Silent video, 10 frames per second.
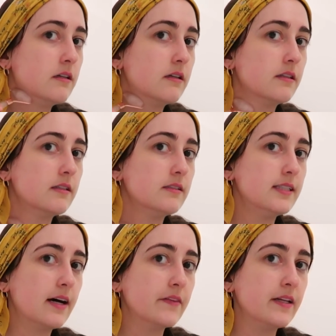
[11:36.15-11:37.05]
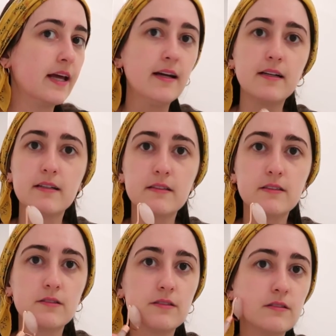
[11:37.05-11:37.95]
and then down the neck.
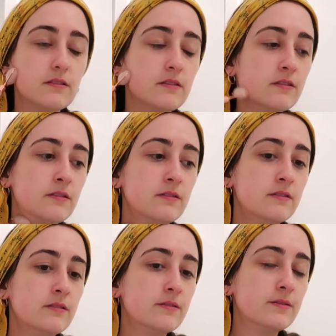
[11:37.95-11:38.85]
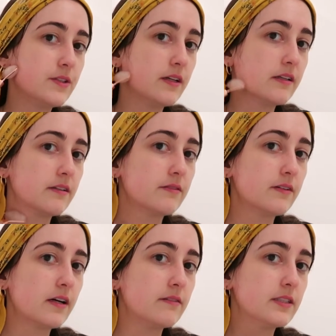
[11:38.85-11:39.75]
Do that like
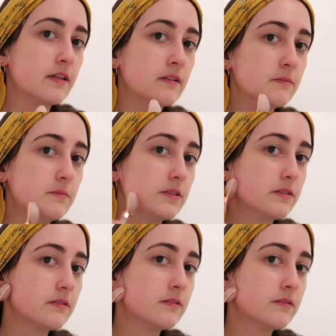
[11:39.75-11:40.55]
5 times.